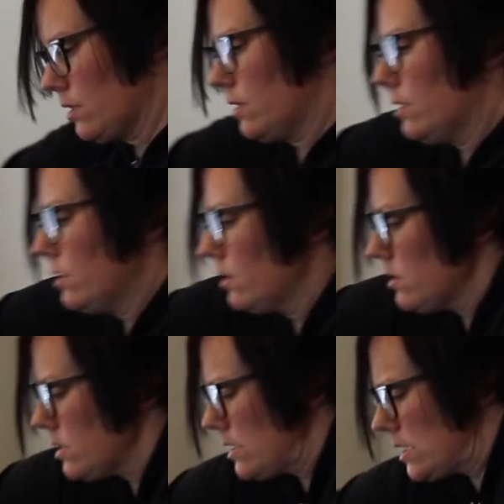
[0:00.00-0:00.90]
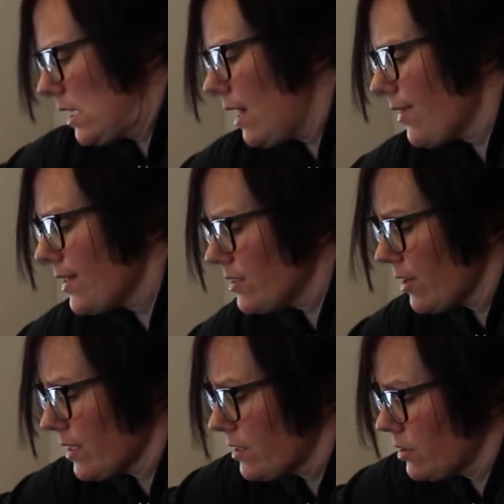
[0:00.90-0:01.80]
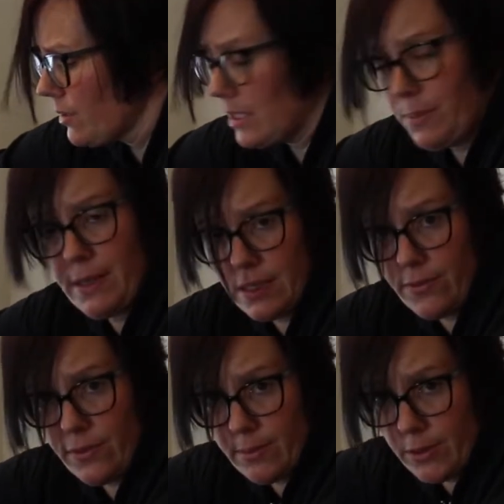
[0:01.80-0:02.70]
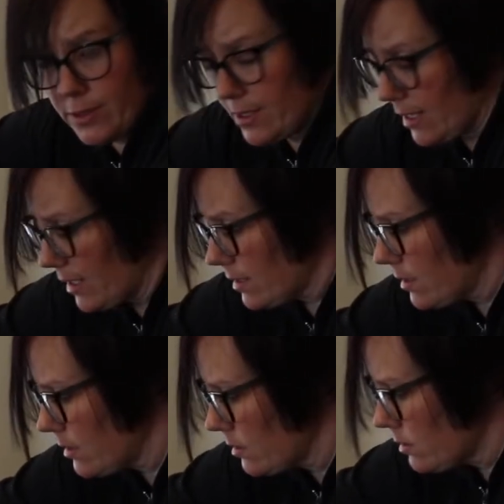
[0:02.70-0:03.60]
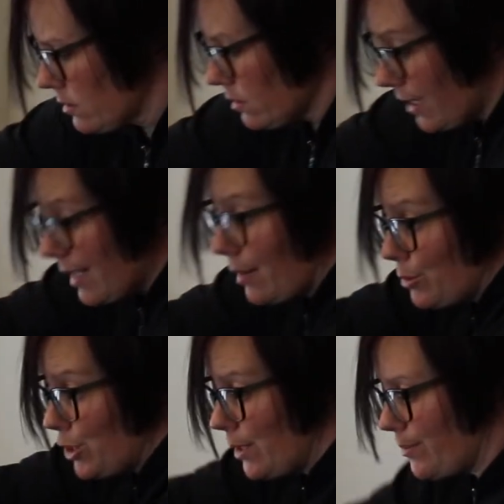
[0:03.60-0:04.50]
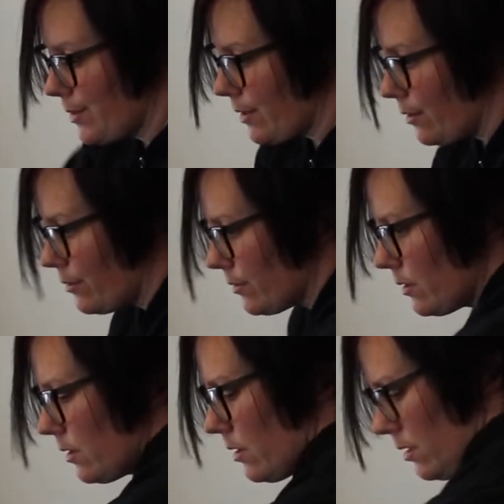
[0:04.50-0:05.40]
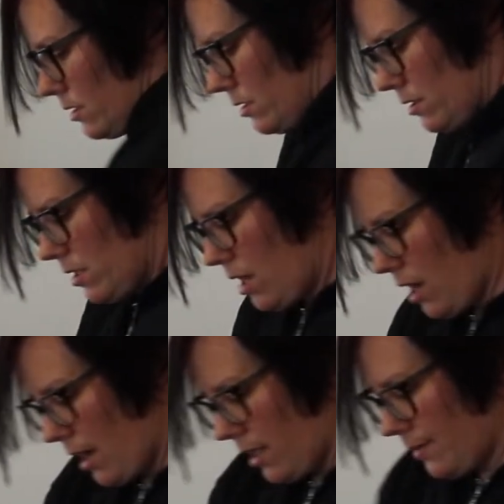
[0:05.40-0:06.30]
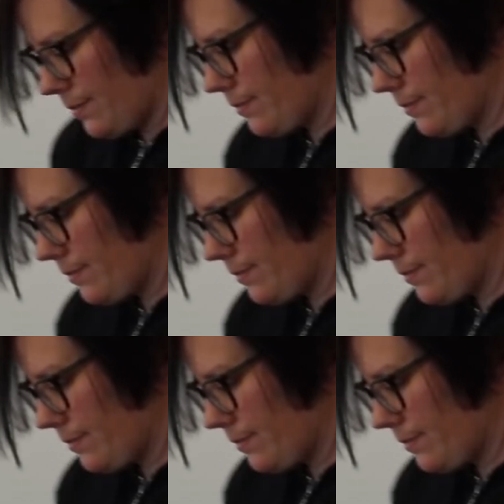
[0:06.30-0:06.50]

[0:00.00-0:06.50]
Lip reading: I think Target's too expensive for most things, and I'm cheap. All right.